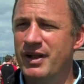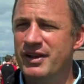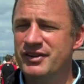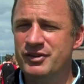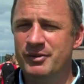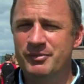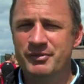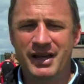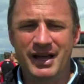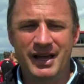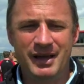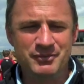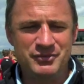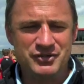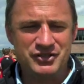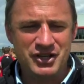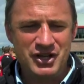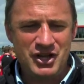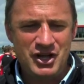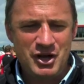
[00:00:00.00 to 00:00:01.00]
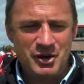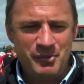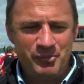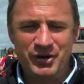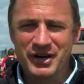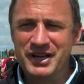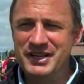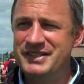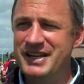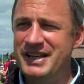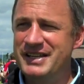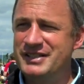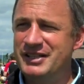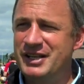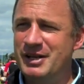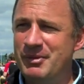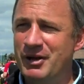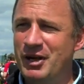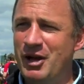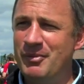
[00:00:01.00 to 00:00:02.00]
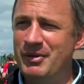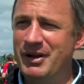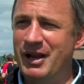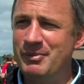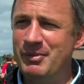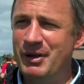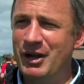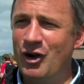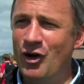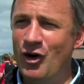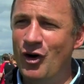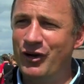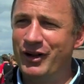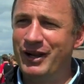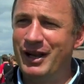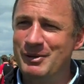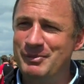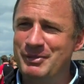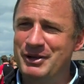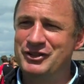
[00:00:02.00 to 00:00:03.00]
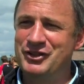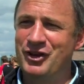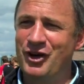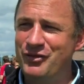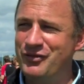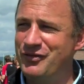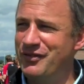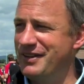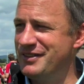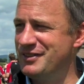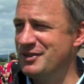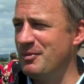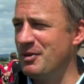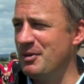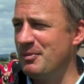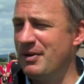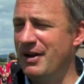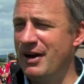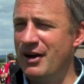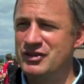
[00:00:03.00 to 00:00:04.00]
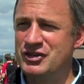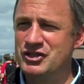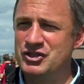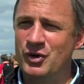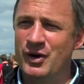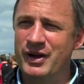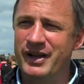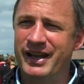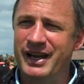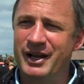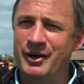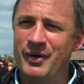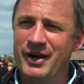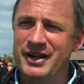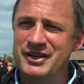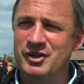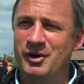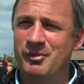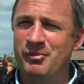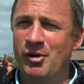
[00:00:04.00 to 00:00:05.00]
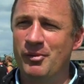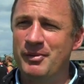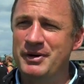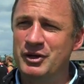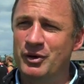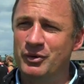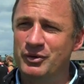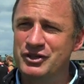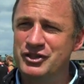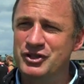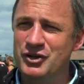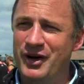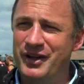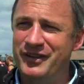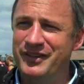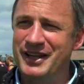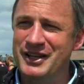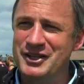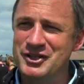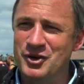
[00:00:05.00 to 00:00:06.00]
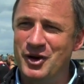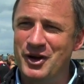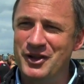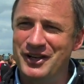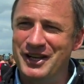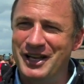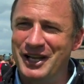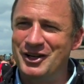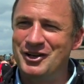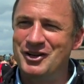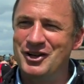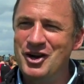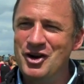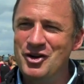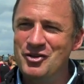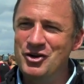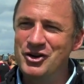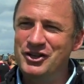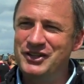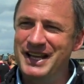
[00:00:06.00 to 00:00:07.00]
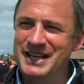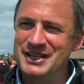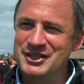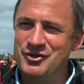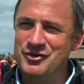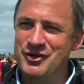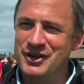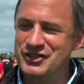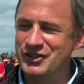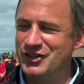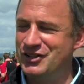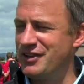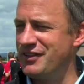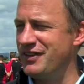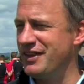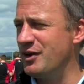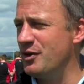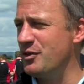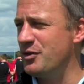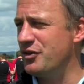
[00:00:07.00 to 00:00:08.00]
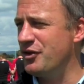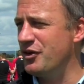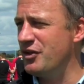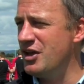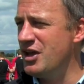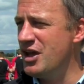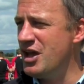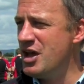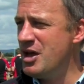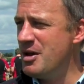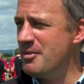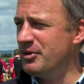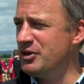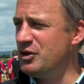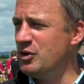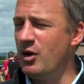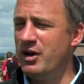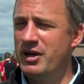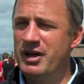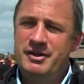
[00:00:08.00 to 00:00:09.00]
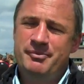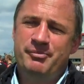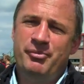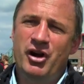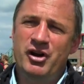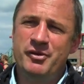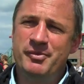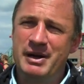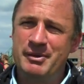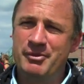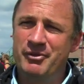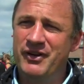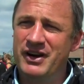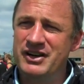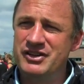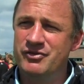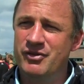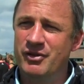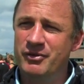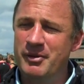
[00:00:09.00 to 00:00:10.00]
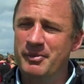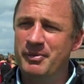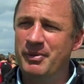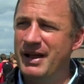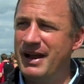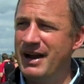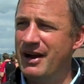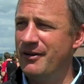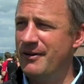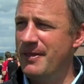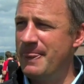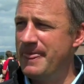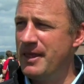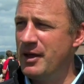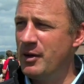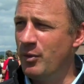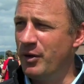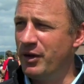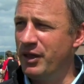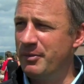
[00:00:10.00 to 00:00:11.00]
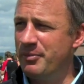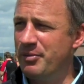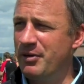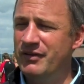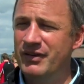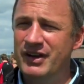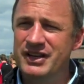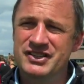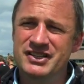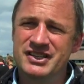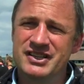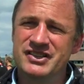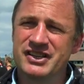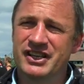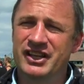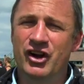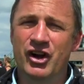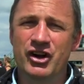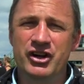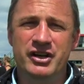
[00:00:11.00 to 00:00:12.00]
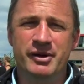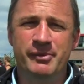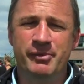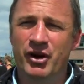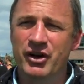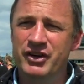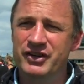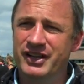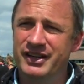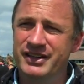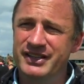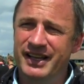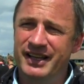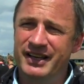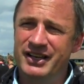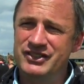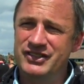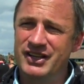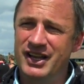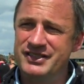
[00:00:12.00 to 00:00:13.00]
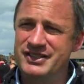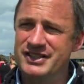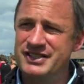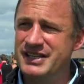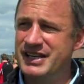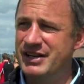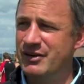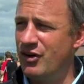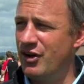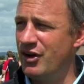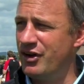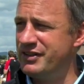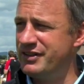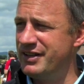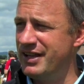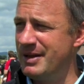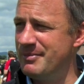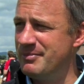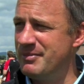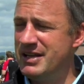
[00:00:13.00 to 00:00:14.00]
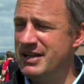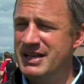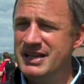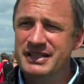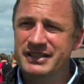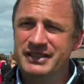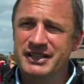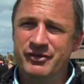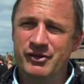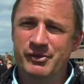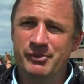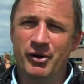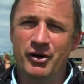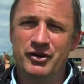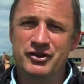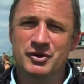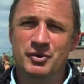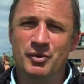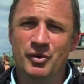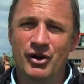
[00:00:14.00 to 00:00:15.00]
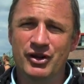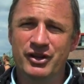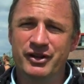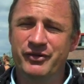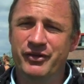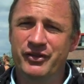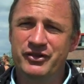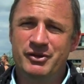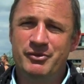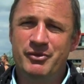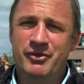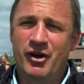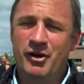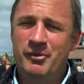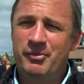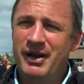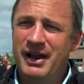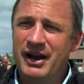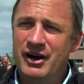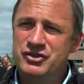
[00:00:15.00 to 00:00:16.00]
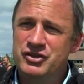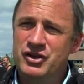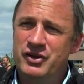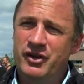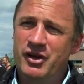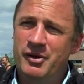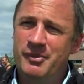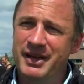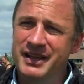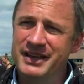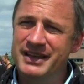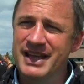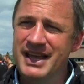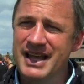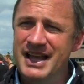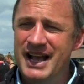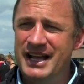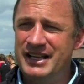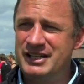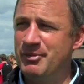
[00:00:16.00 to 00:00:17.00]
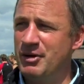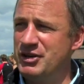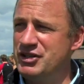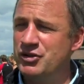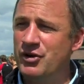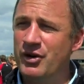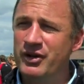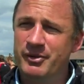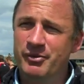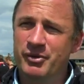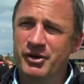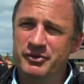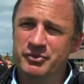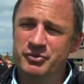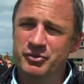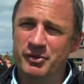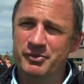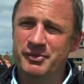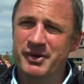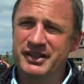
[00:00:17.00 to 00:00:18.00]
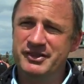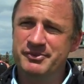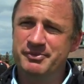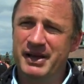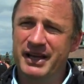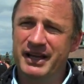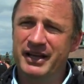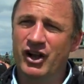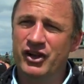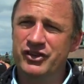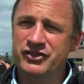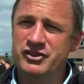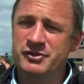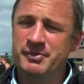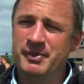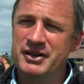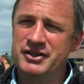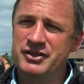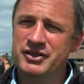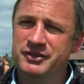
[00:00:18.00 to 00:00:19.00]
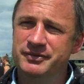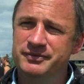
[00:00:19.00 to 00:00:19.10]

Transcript: Sometimes pre-season can become a little bit long, a little bit tough. Some of the players enjoy getting away, some probably don't enjoy it. They enjoy the little routines and rituals that they go through. But no, uh, part of being a professional rugby player, one of the privileges is you get out and about and you get a chance to see around um, different parts of the world and for some of our players who have come in it's about showing them what, what makes being an Ulster special.